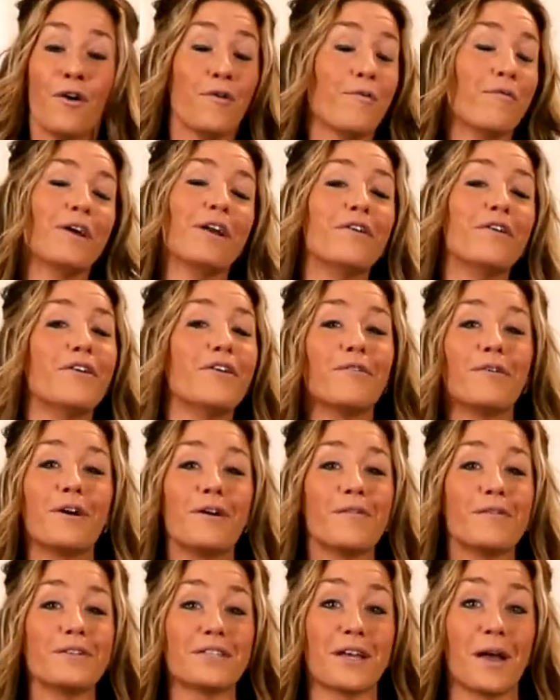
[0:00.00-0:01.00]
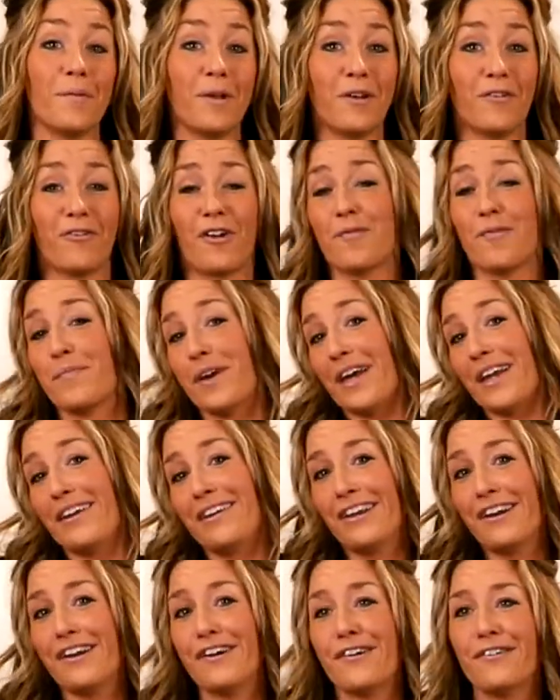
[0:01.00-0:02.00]
We don't know where it was coming from, but
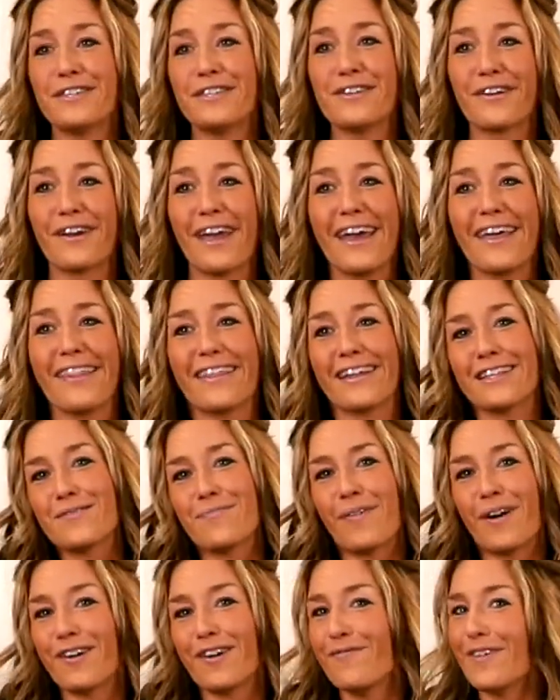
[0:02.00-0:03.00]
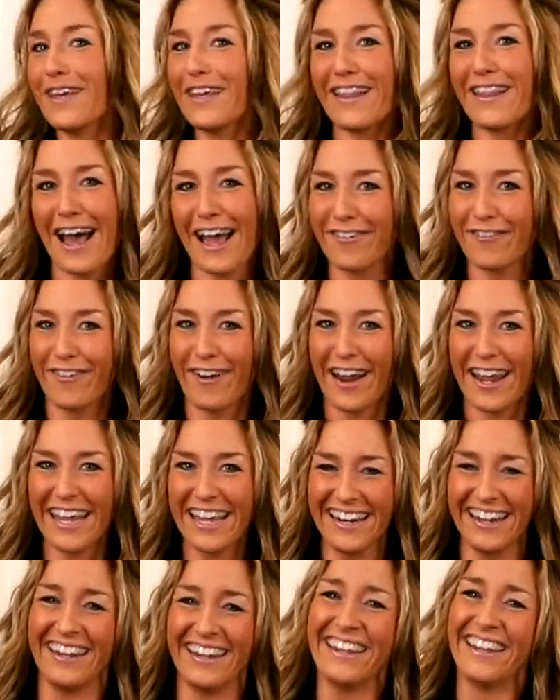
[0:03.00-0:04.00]
it's okay. That's part of being live, right?
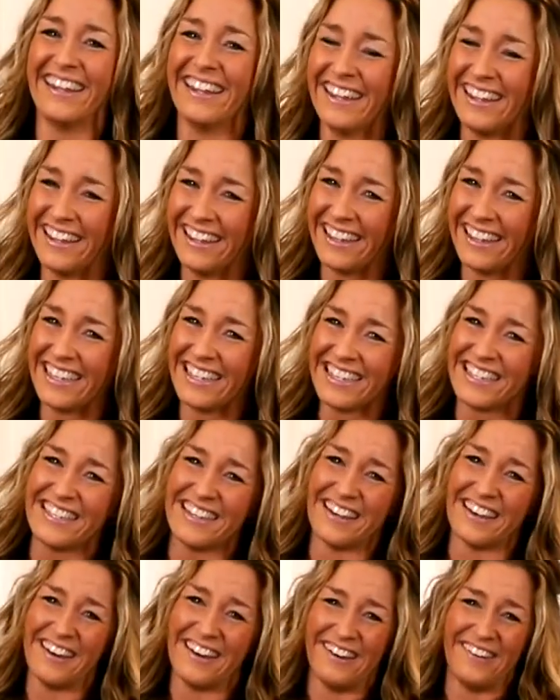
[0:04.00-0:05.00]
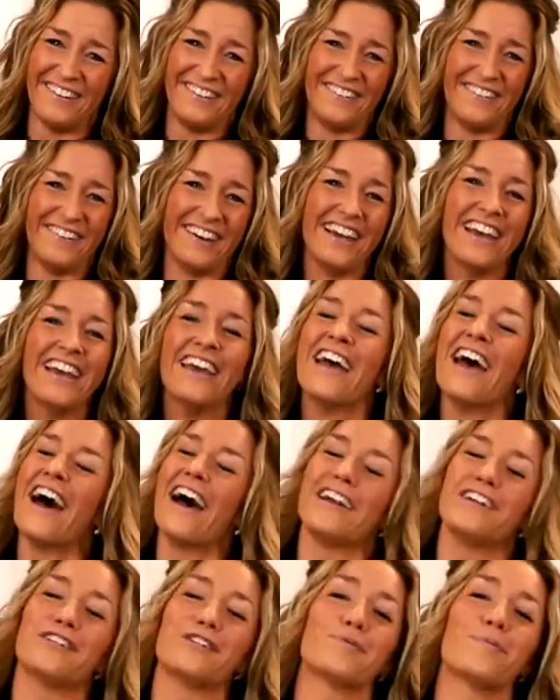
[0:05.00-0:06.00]
So
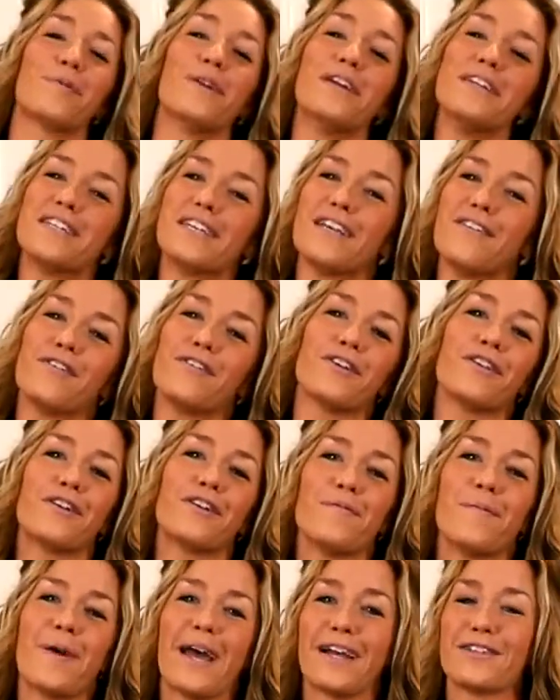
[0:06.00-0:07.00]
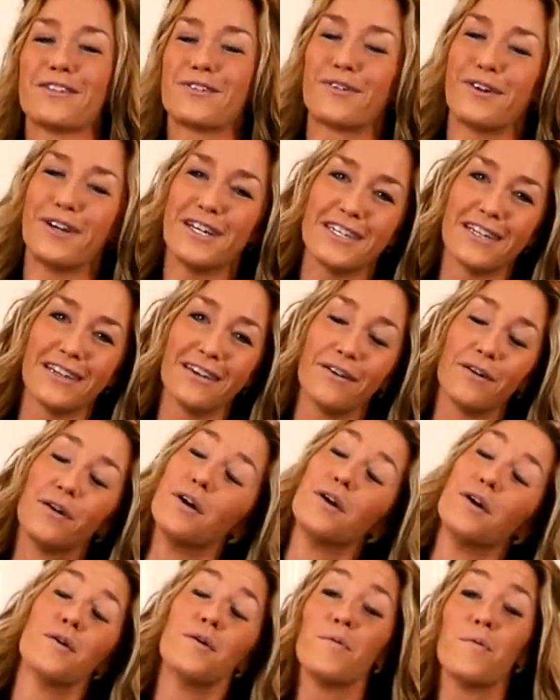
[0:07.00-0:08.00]
I just wanted to give you a little backstory to
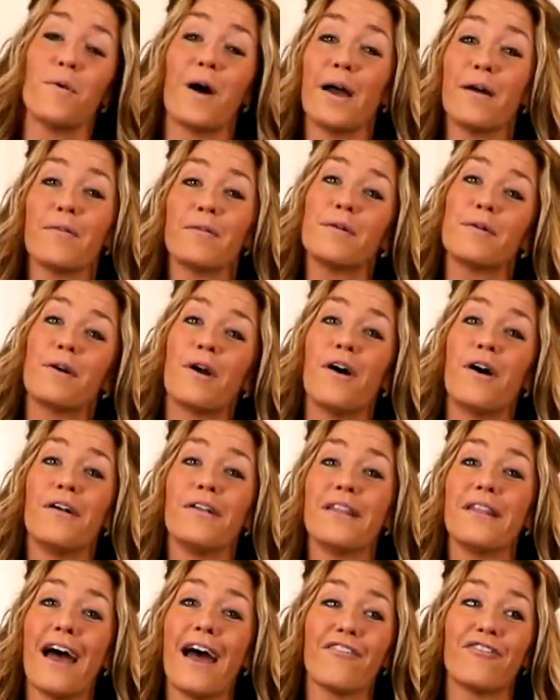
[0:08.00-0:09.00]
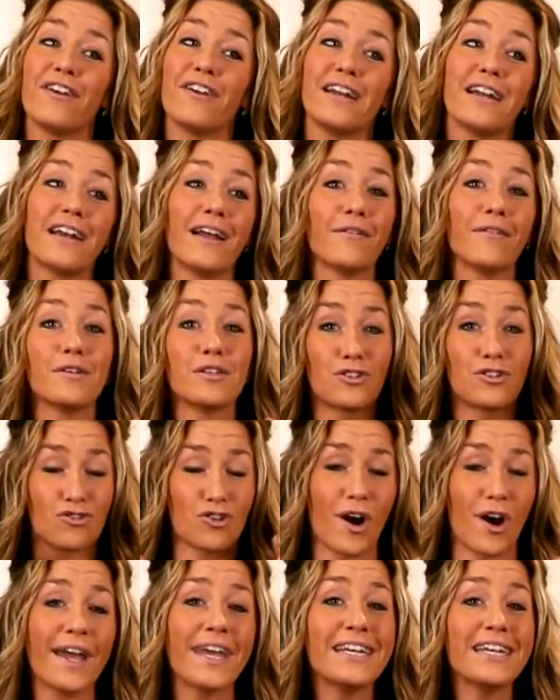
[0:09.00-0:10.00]
why we were all laughing. And I was
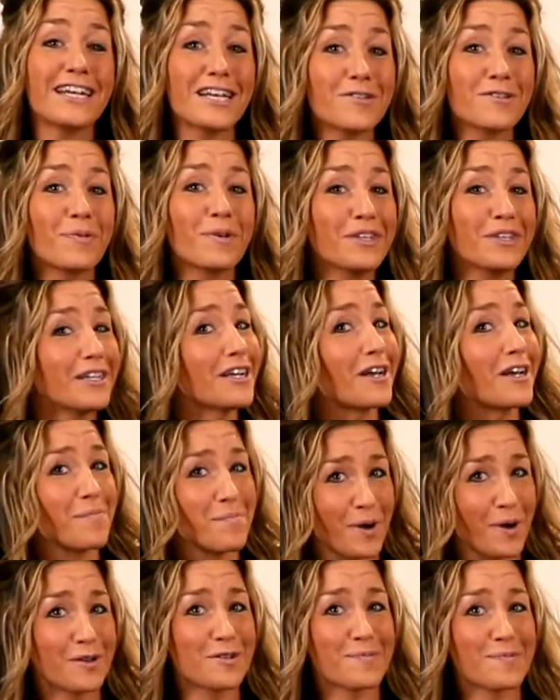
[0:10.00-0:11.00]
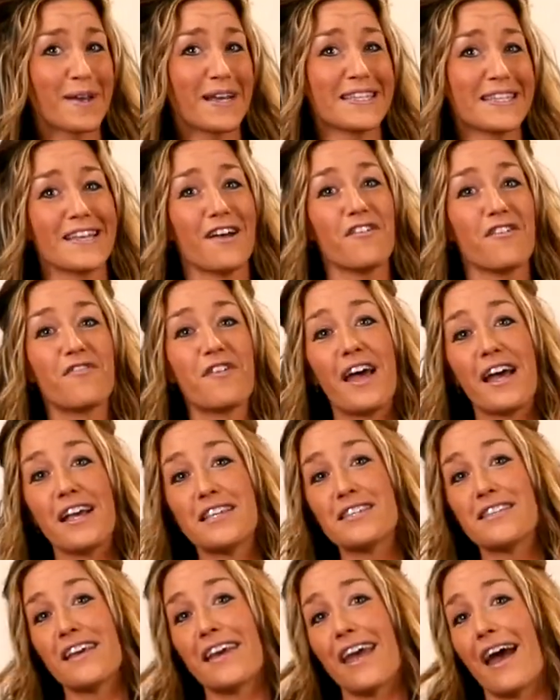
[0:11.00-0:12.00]
trying desperately to compose myself as
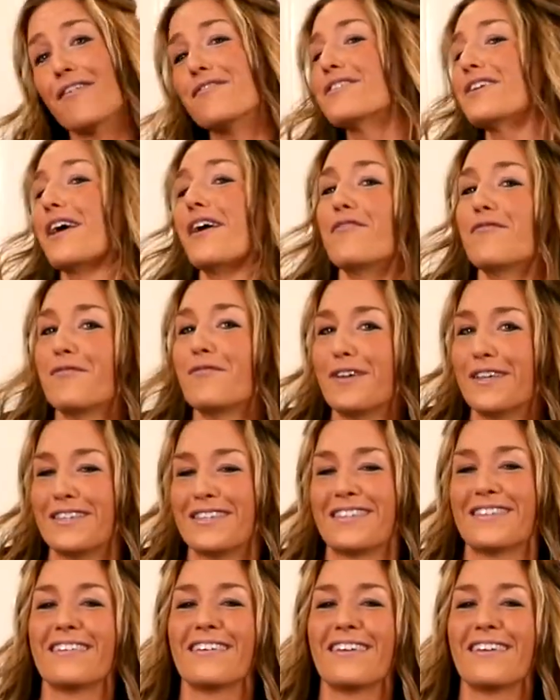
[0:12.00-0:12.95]
the countdown was